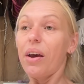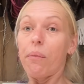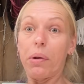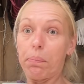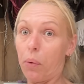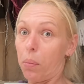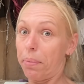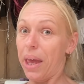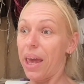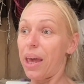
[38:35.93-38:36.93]
We'd bought
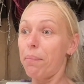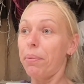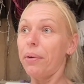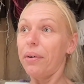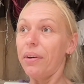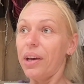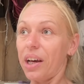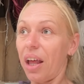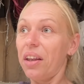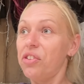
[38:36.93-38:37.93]
Pip,
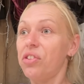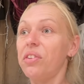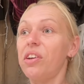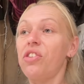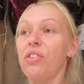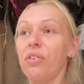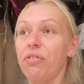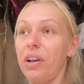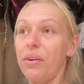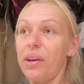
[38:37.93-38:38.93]
coloured traditional, for
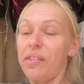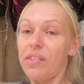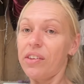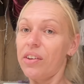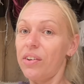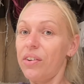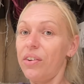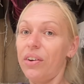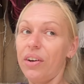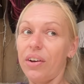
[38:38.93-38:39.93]
Lewis
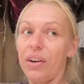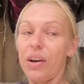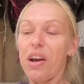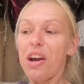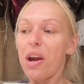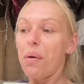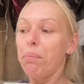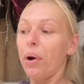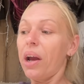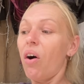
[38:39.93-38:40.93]
to
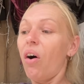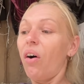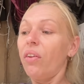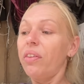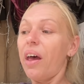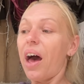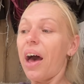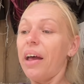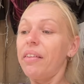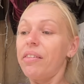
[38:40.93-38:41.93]
bring on
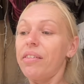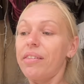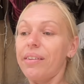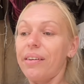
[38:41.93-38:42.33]
and